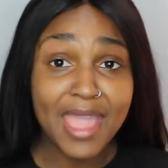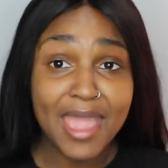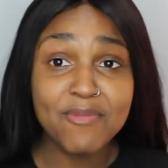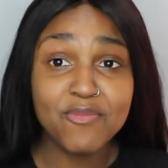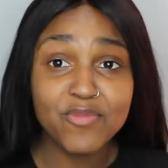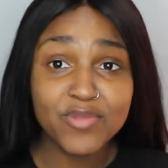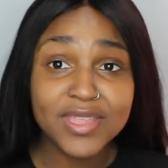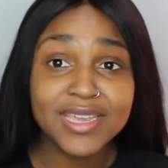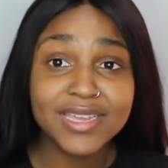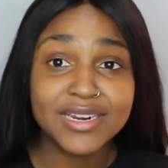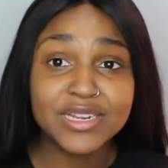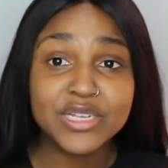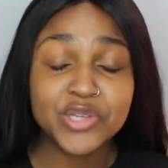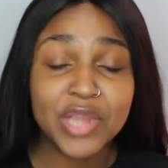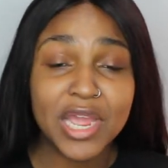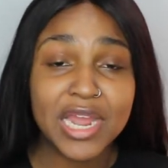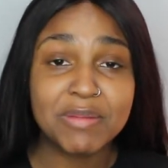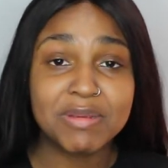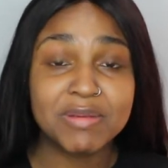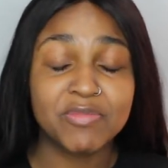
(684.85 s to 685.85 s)
I'm really going to
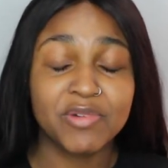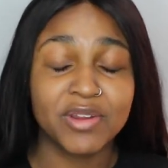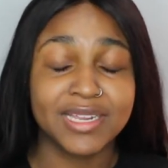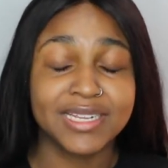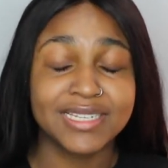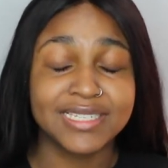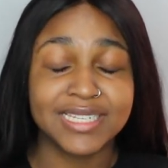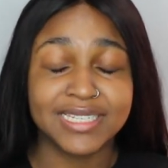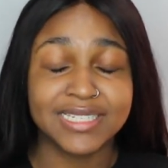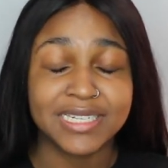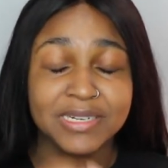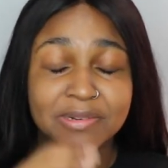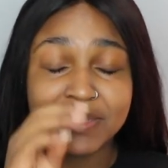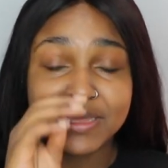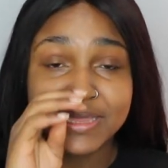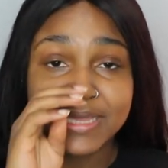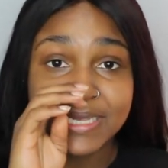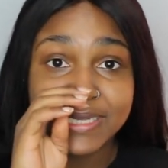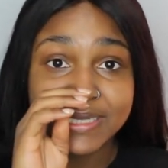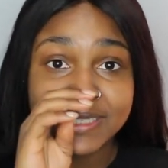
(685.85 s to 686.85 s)
try to be more consistent
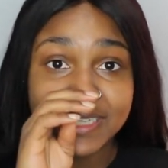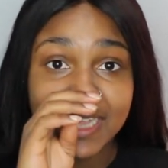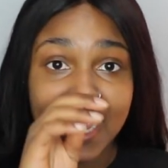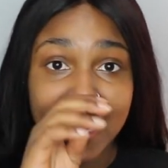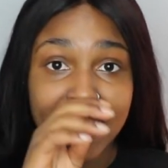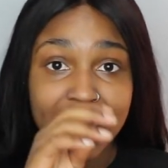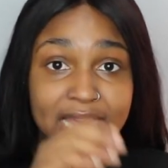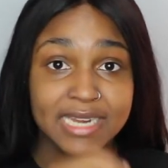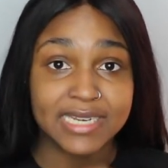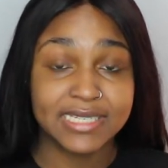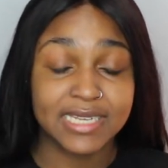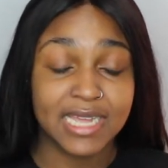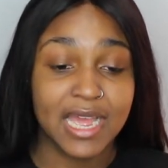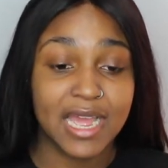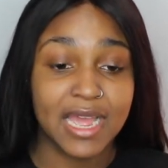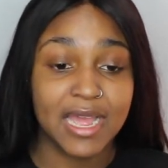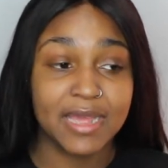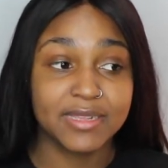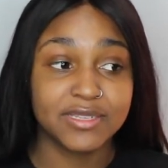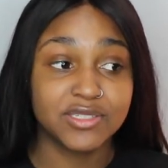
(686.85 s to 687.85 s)
with these, and
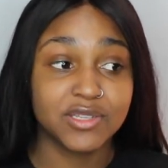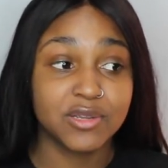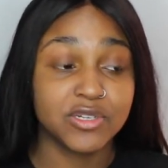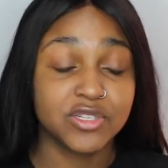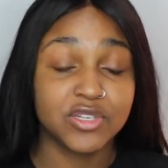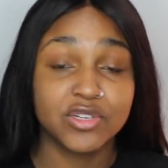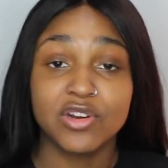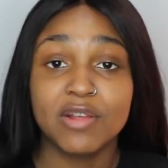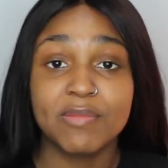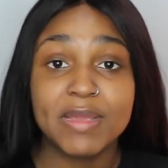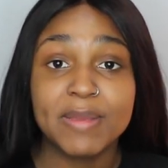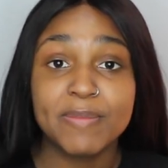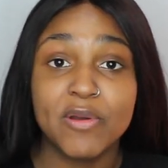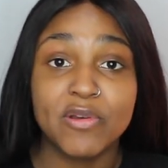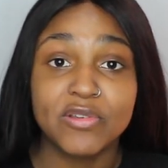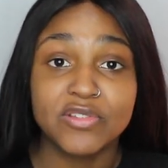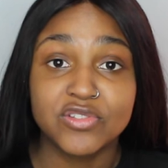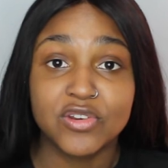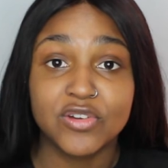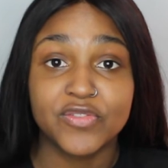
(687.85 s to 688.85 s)
so turn on my
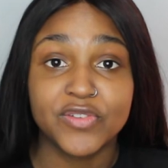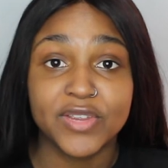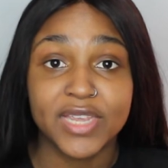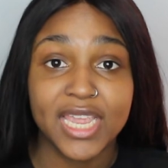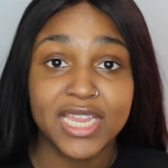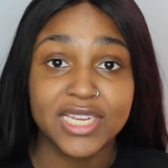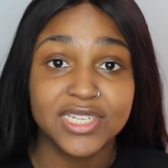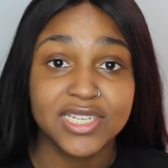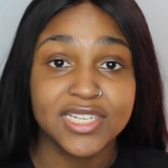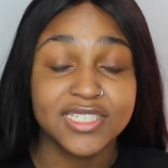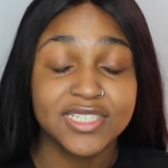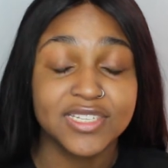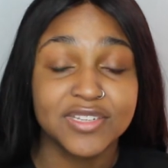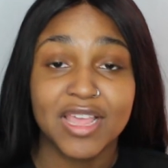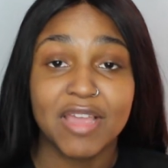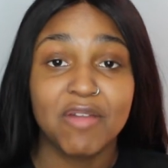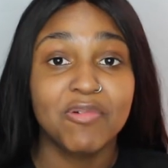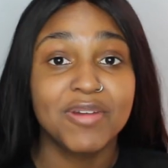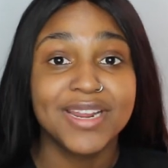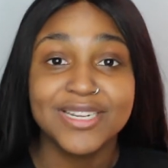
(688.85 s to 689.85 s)
post notifications so
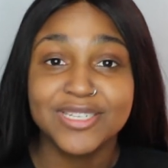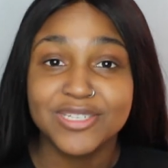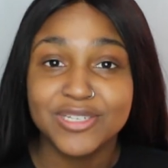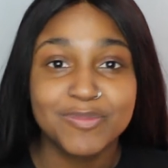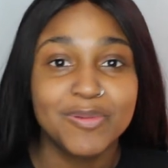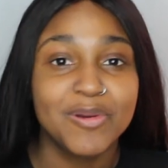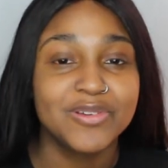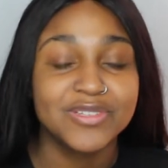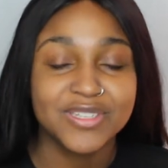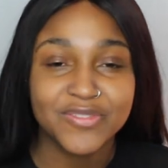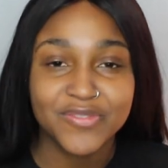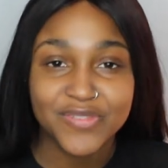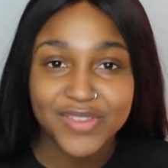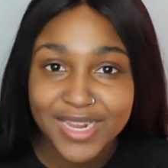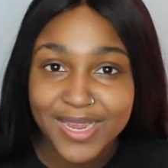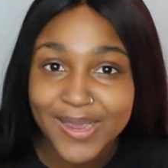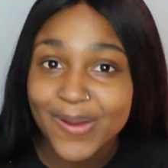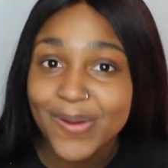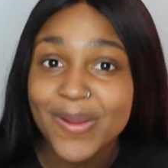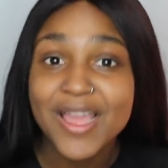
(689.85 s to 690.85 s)
that when I do post a
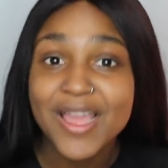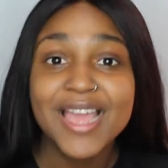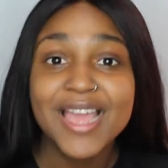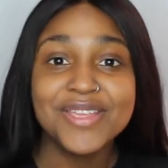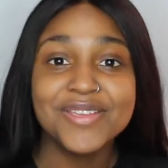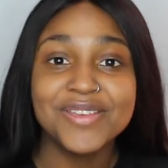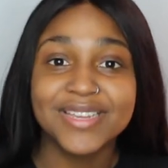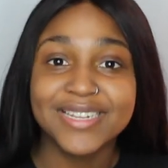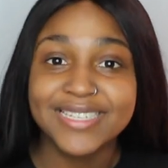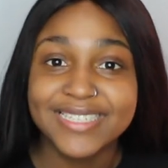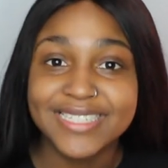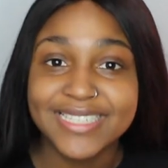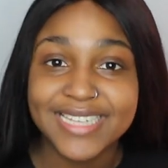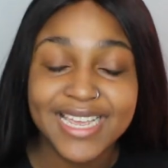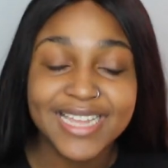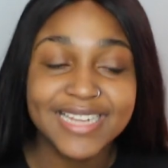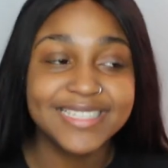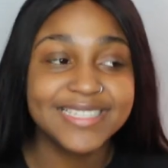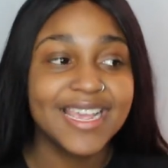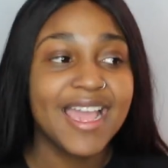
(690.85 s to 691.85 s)
video, you can see
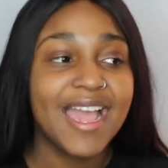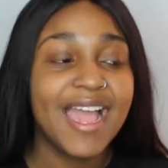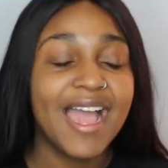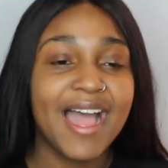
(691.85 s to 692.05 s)
it.